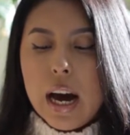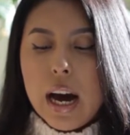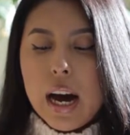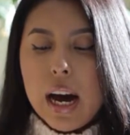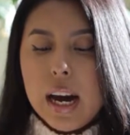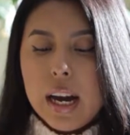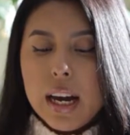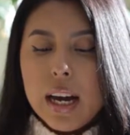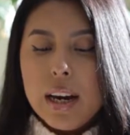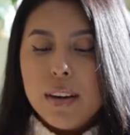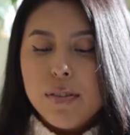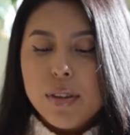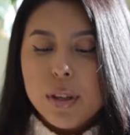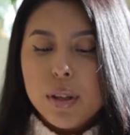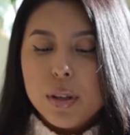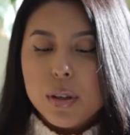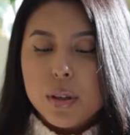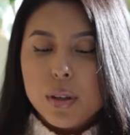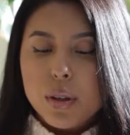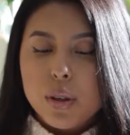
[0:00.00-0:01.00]
I haven't
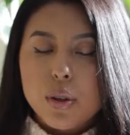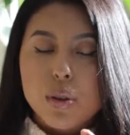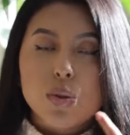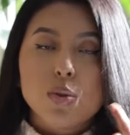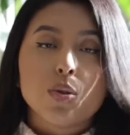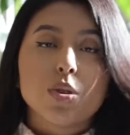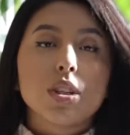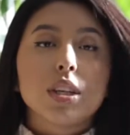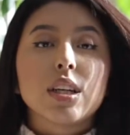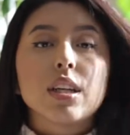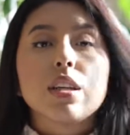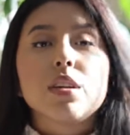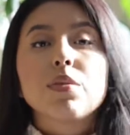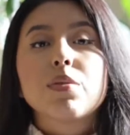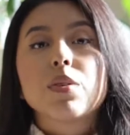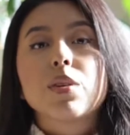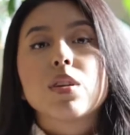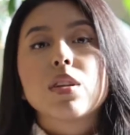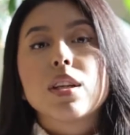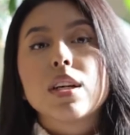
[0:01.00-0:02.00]
used any
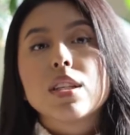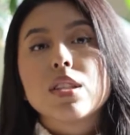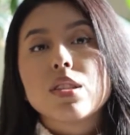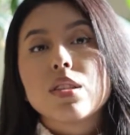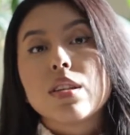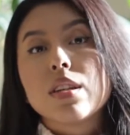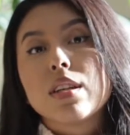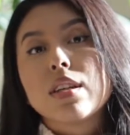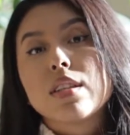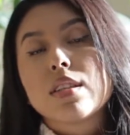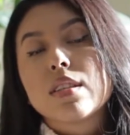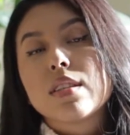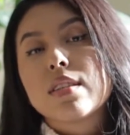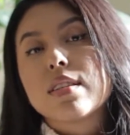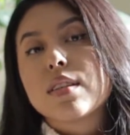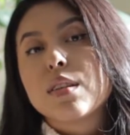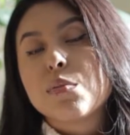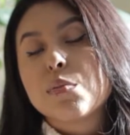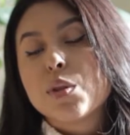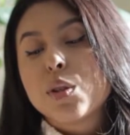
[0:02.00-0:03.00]
fertilizer, and it
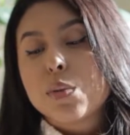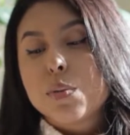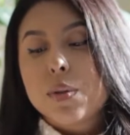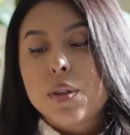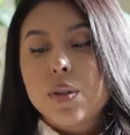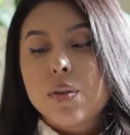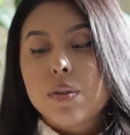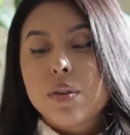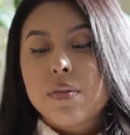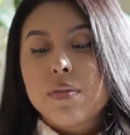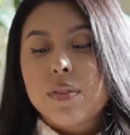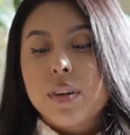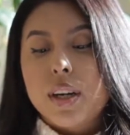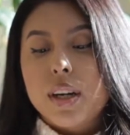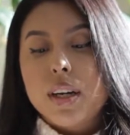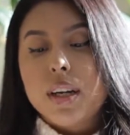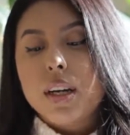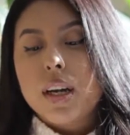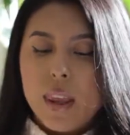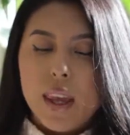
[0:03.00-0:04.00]
seems to be doing
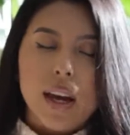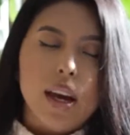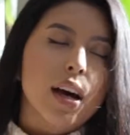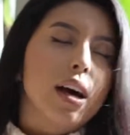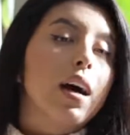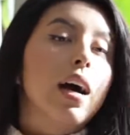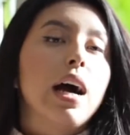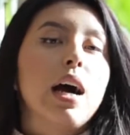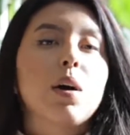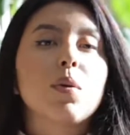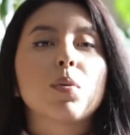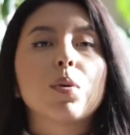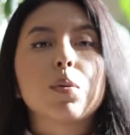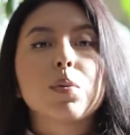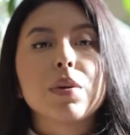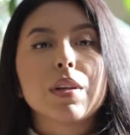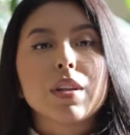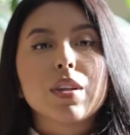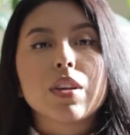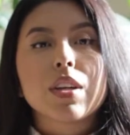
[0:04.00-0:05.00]
fine. I will
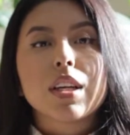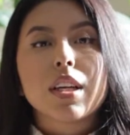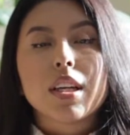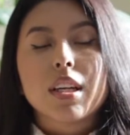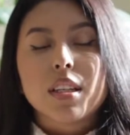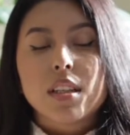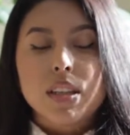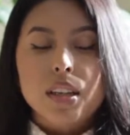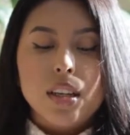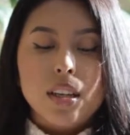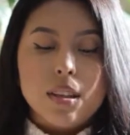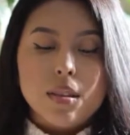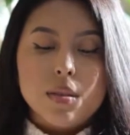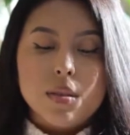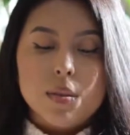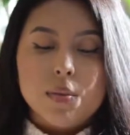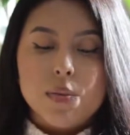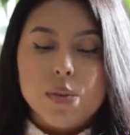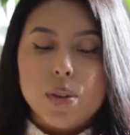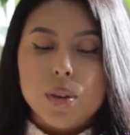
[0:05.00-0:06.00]
be looking into getting
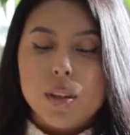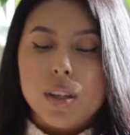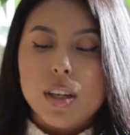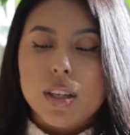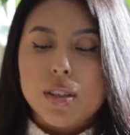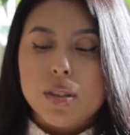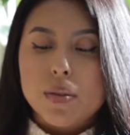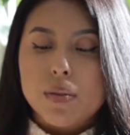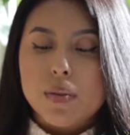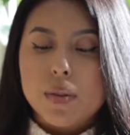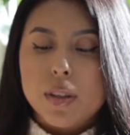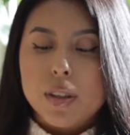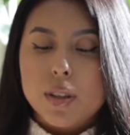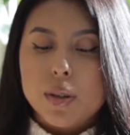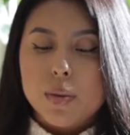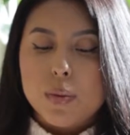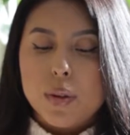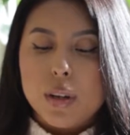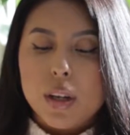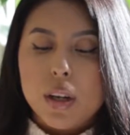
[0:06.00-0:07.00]
some fertilizer for this
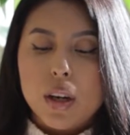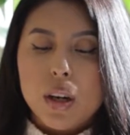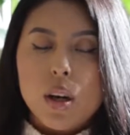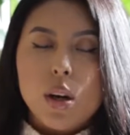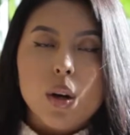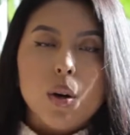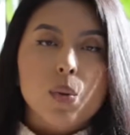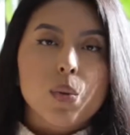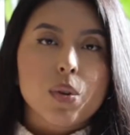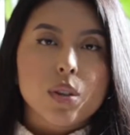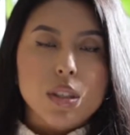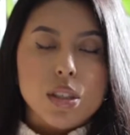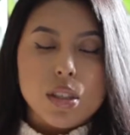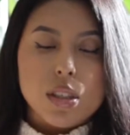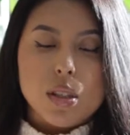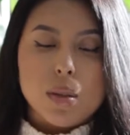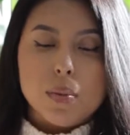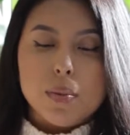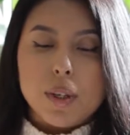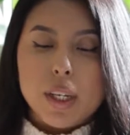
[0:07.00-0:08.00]
one once the
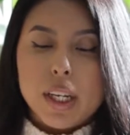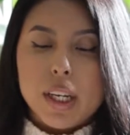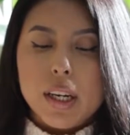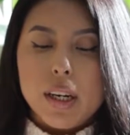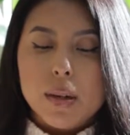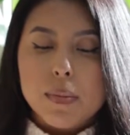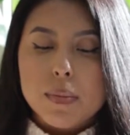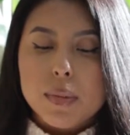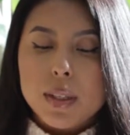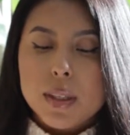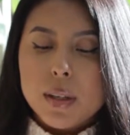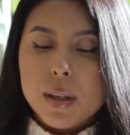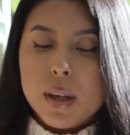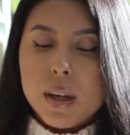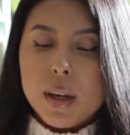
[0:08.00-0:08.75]
spring comes.